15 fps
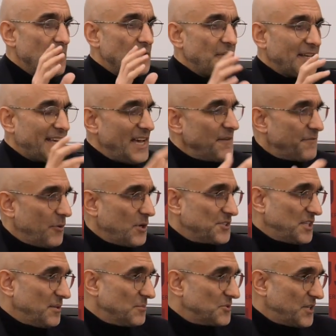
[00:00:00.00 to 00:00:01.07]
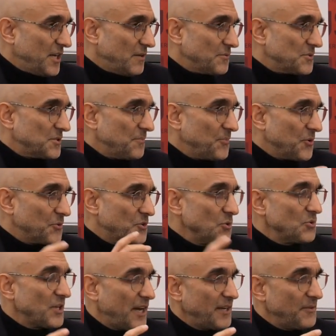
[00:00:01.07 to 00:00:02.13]
They can't focus on themselves. They're
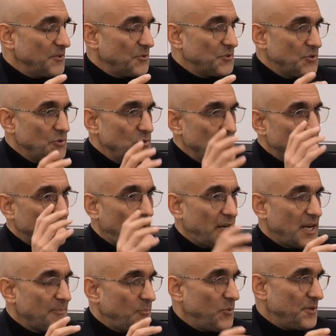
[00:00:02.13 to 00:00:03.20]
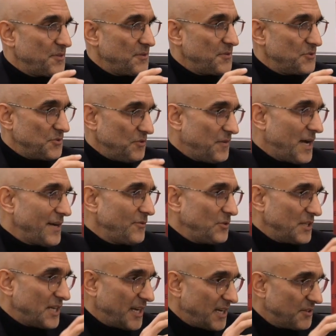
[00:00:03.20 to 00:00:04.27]
too tight, they're too caught up with survival
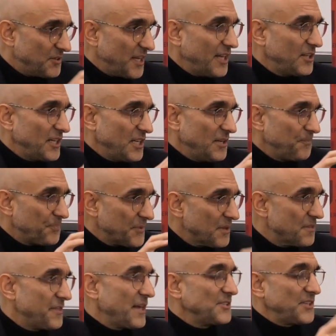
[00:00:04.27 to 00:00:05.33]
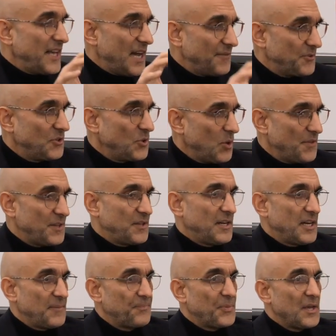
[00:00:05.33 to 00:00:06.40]
and kind of daily things they have to do all the
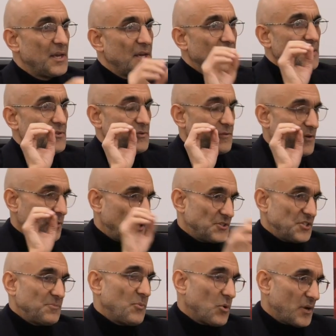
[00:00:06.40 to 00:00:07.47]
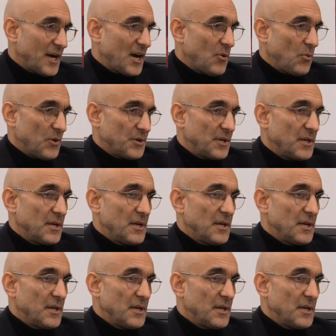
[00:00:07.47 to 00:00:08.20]
time. Their focus is more outward.